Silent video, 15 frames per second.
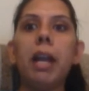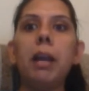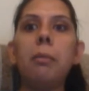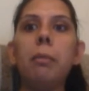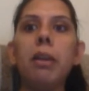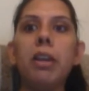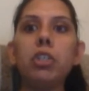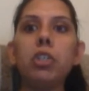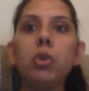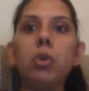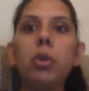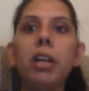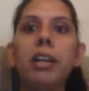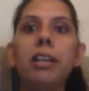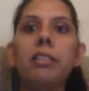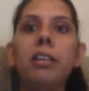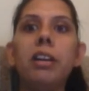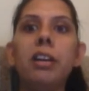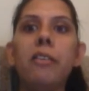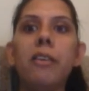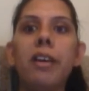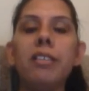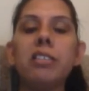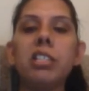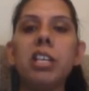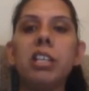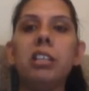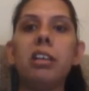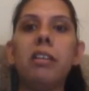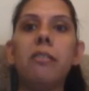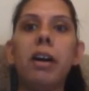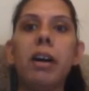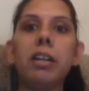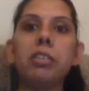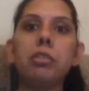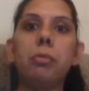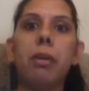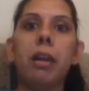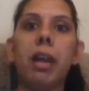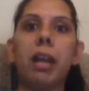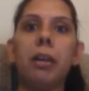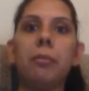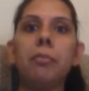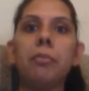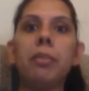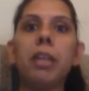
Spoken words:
and make sure it is addressed in the revised plan.